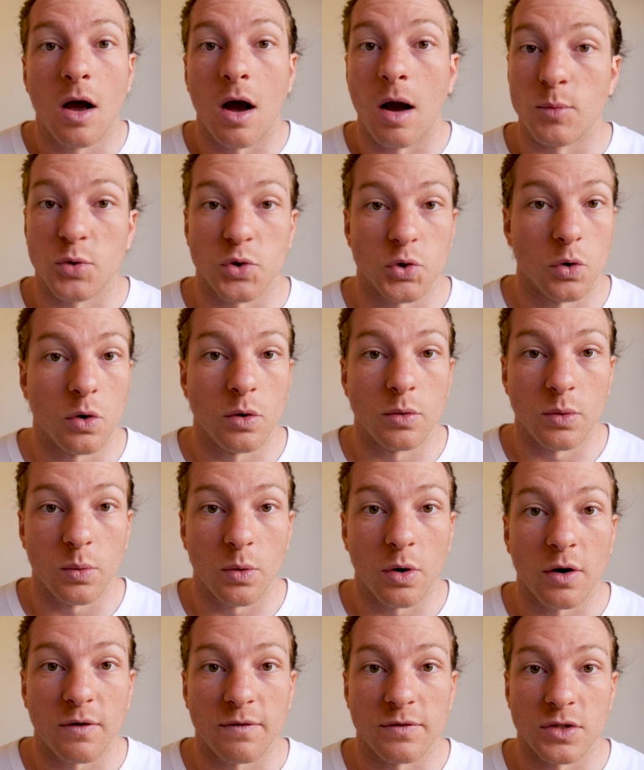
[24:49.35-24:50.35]
I'm sure it would
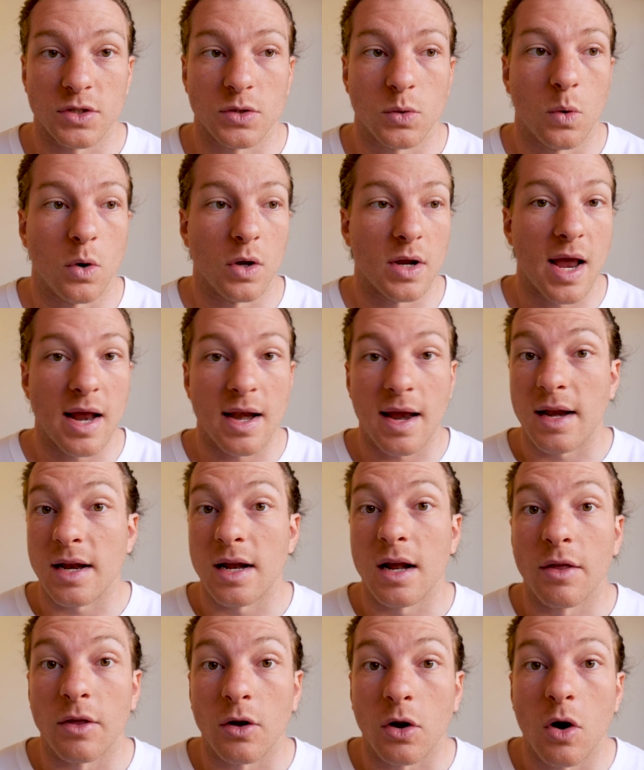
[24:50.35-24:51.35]
work for squat and
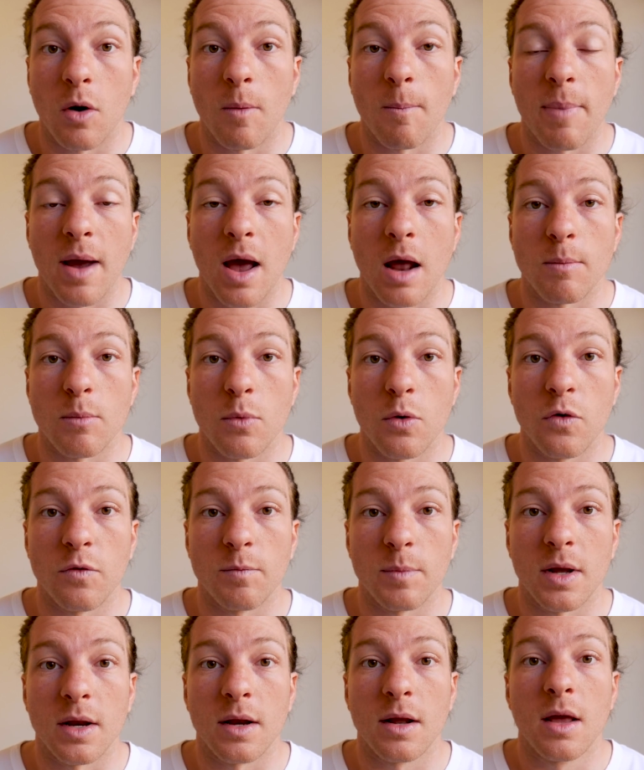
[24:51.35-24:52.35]
any other compound
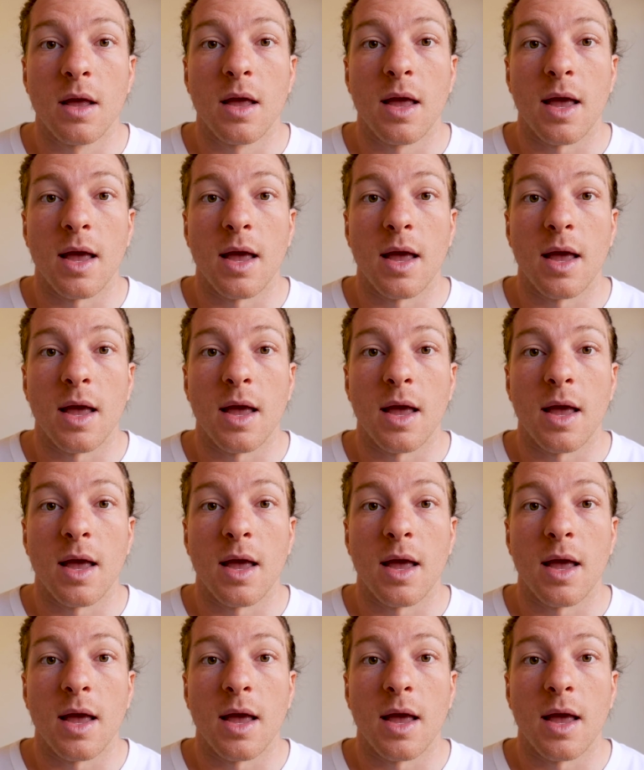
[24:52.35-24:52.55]
movement.